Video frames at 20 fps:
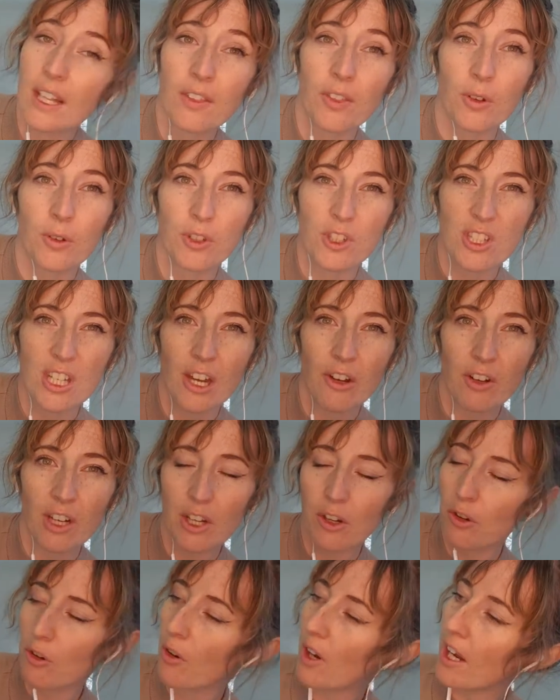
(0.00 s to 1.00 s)
like they're
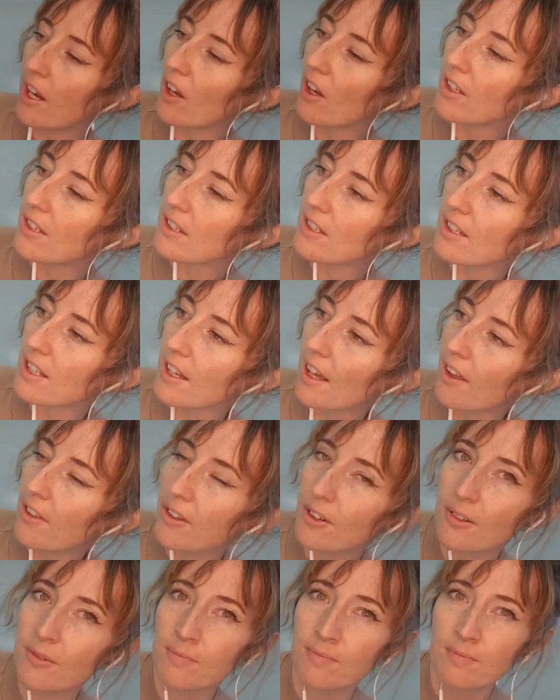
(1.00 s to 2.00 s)
sharing crayons
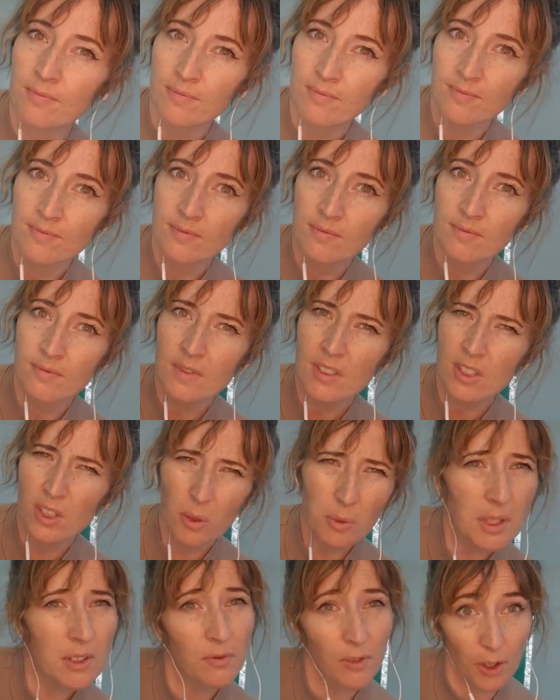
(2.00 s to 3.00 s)
together. It's
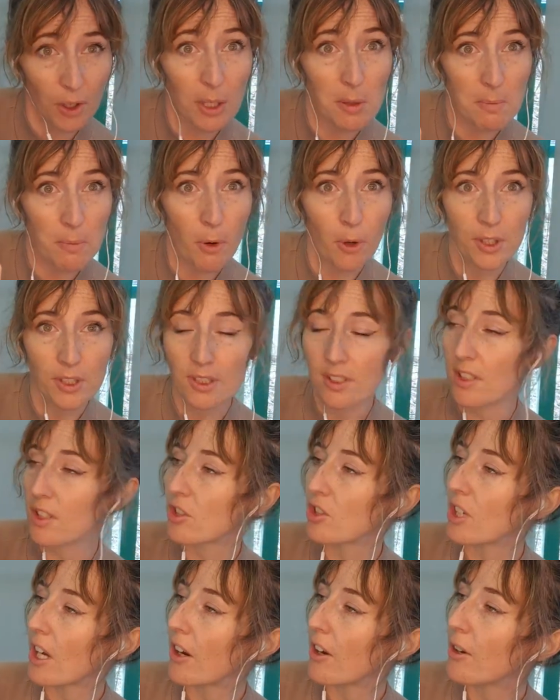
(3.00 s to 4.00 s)
always very important to
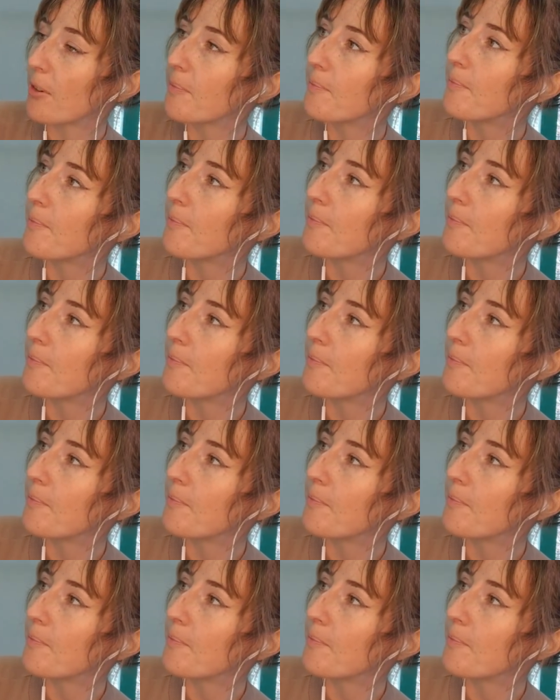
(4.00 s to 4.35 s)
share.